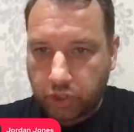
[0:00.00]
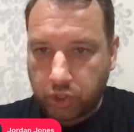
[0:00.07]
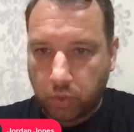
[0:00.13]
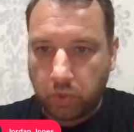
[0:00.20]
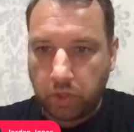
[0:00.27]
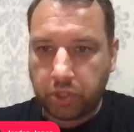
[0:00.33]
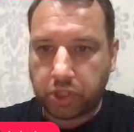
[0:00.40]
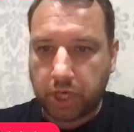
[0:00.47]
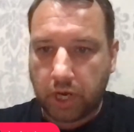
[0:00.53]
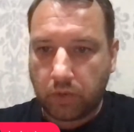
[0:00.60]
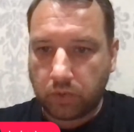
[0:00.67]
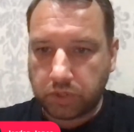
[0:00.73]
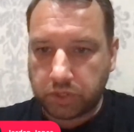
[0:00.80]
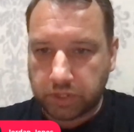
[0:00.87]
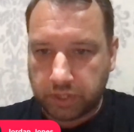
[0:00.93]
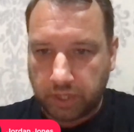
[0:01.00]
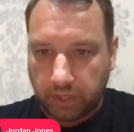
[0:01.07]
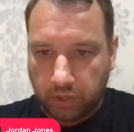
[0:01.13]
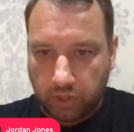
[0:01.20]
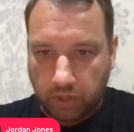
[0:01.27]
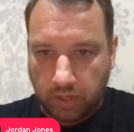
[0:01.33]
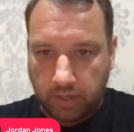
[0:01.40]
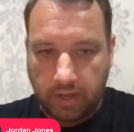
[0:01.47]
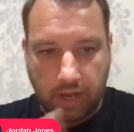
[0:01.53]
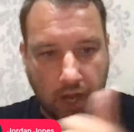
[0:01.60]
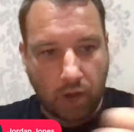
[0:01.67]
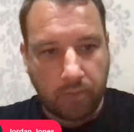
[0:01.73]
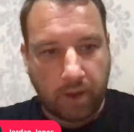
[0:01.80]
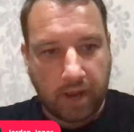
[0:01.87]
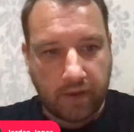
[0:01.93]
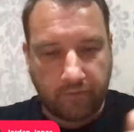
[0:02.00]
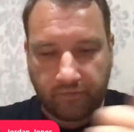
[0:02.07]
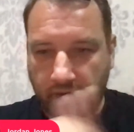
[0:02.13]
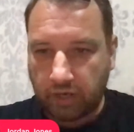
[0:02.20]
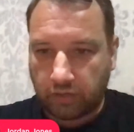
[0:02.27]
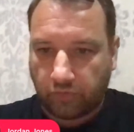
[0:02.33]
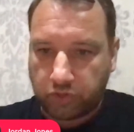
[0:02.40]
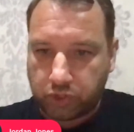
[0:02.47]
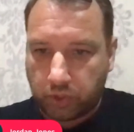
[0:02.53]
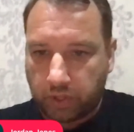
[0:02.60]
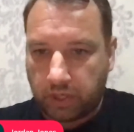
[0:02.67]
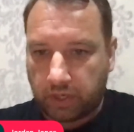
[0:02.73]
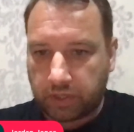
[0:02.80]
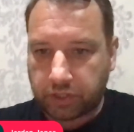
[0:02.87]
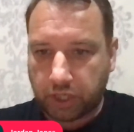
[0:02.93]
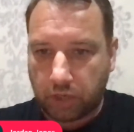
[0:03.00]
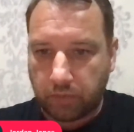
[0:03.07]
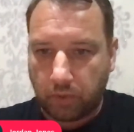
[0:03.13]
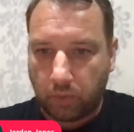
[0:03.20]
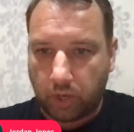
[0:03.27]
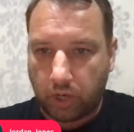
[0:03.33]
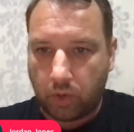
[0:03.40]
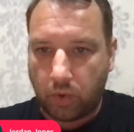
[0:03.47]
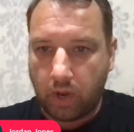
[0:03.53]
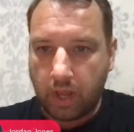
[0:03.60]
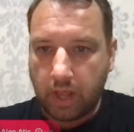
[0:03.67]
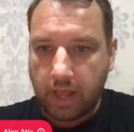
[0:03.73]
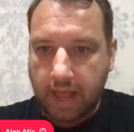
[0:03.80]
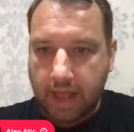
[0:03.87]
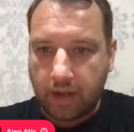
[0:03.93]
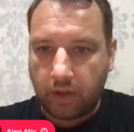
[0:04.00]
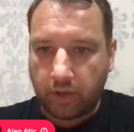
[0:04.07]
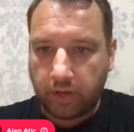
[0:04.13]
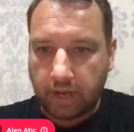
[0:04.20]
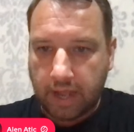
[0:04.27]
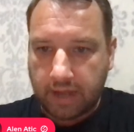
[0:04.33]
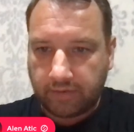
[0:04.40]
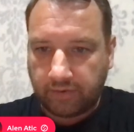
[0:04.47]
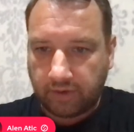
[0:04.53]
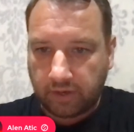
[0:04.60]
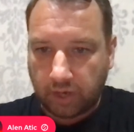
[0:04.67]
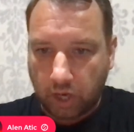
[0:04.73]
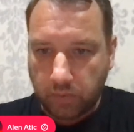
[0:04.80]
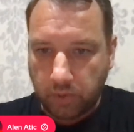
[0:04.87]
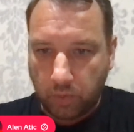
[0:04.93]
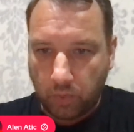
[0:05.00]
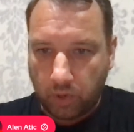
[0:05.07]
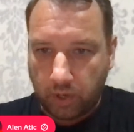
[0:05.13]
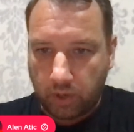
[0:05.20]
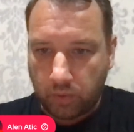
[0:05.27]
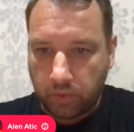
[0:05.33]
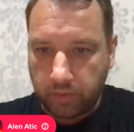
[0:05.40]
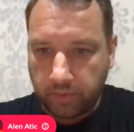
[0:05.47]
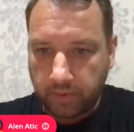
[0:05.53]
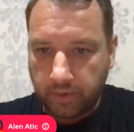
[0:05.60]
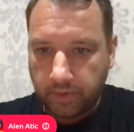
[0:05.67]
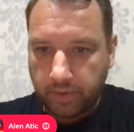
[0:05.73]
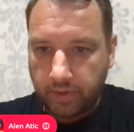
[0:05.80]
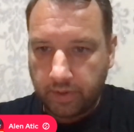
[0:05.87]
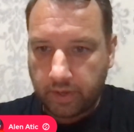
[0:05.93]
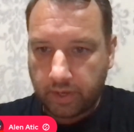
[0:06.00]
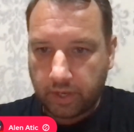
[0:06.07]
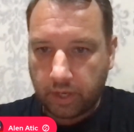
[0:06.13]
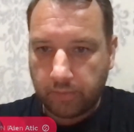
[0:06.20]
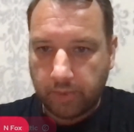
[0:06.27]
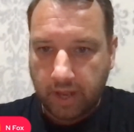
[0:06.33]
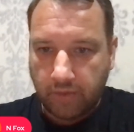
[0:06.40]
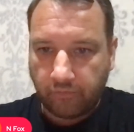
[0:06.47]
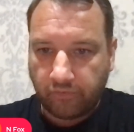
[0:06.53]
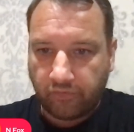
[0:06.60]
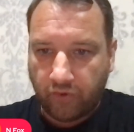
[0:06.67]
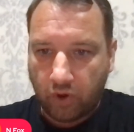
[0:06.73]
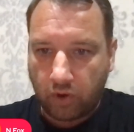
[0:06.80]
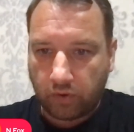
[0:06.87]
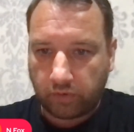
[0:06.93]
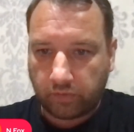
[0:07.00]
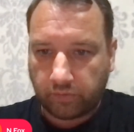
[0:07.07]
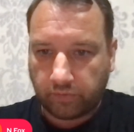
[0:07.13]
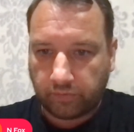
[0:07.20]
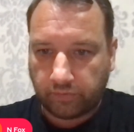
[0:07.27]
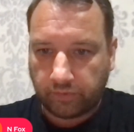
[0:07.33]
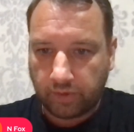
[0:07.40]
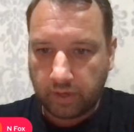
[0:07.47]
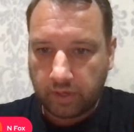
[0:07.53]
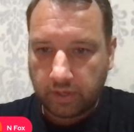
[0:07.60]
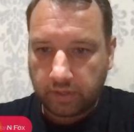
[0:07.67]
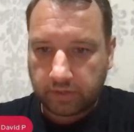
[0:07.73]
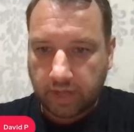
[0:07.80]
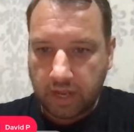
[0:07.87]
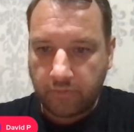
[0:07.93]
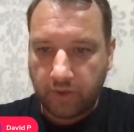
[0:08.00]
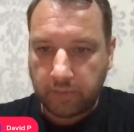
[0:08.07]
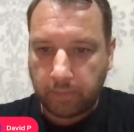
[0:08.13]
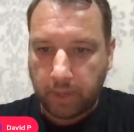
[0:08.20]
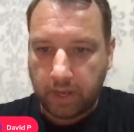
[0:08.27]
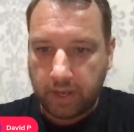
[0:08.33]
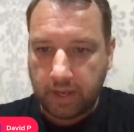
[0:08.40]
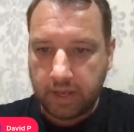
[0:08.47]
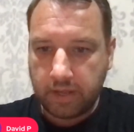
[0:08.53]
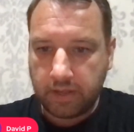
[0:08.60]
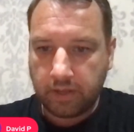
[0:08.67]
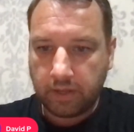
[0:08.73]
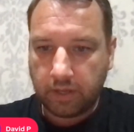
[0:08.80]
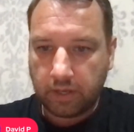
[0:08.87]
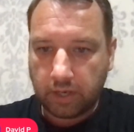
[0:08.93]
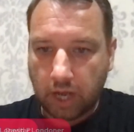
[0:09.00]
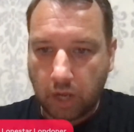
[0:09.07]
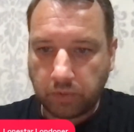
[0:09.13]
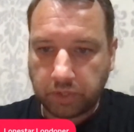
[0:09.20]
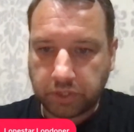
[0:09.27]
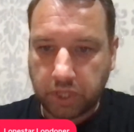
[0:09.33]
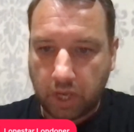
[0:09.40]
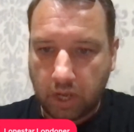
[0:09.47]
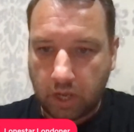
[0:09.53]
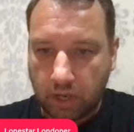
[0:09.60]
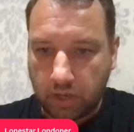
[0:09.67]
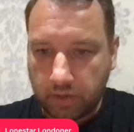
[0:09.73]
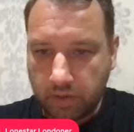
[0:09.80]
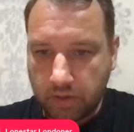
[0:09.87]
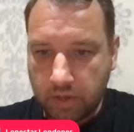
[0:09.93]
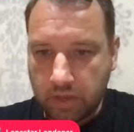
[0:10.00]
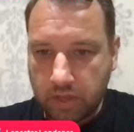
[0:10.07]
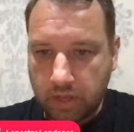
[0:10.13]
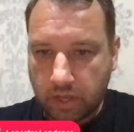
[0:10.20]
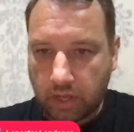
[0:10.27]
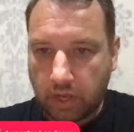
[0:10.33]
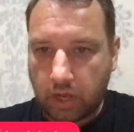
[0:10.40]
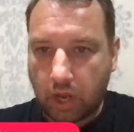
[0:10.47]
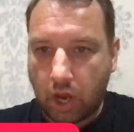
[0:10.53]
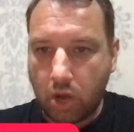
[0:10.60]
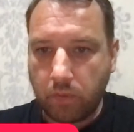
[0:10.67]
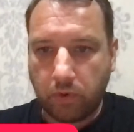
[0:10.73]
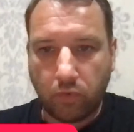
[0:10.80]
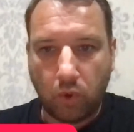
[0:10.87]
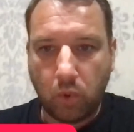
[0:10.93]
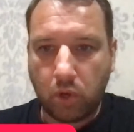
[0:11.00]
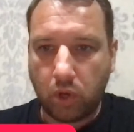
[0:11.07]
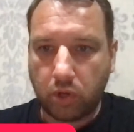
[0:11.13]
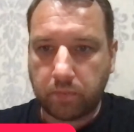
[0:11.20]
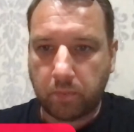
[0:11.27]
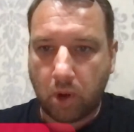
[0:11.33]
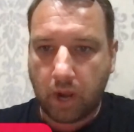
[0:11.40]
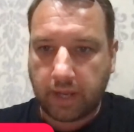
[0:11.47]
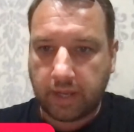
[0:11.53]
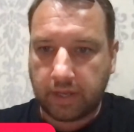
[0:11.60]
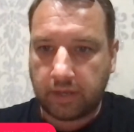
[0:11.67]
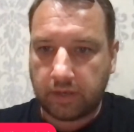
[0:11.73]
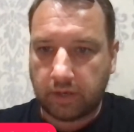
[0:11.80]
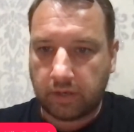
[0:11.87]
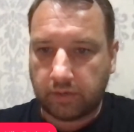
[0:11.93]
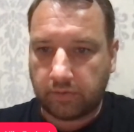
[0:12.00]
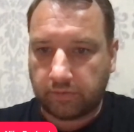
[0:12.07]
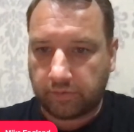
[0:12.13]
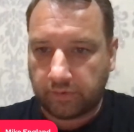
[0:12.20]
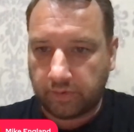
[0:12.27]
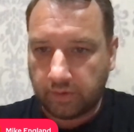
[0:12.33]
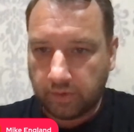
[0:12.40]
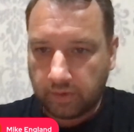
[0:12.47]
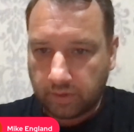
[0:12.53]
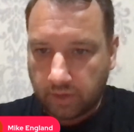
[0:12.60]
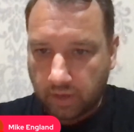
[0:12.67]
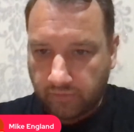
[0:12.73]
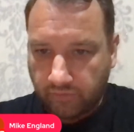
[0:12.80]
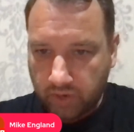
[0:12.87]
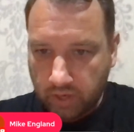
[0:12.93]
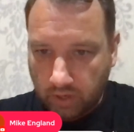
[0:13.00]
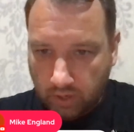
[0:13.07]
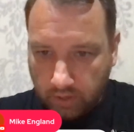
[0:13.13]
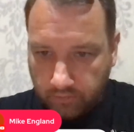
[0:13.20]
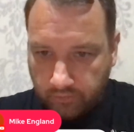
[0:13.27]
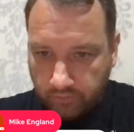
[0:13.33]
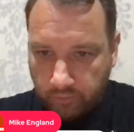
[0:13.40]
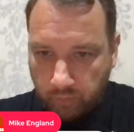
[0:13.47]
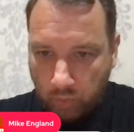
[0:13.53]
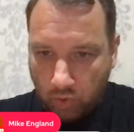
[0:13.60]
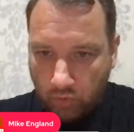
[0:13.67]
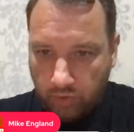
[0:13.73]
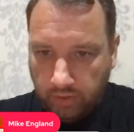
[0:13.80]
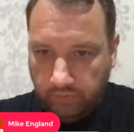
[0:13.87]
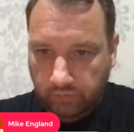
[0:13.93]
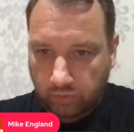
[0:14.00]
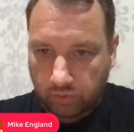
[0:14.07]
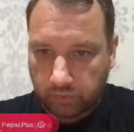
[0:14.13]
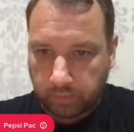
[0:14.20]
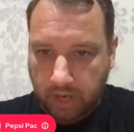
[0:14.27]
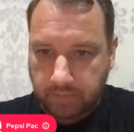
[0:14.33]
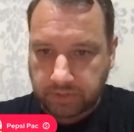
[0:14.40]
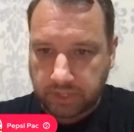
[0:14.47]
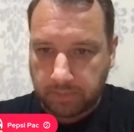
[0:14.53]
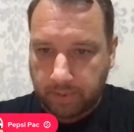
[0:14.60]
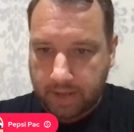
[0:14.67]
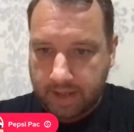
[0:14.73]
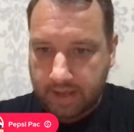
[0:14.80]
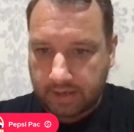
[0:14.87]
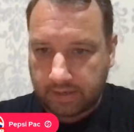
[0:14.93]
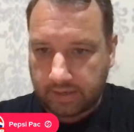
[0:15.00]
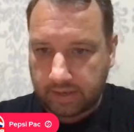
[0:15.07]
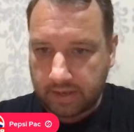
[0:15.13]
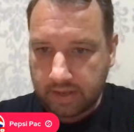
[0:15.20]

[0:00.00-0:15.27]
Jordan Jones. Hello, mate. Thanks for joining us. Hope you're well. Alan Attic, hope you're well. M Fox, David P, Lone Star. Hope you're all good. Mike England. I think I've more or less got Pepsi Pack.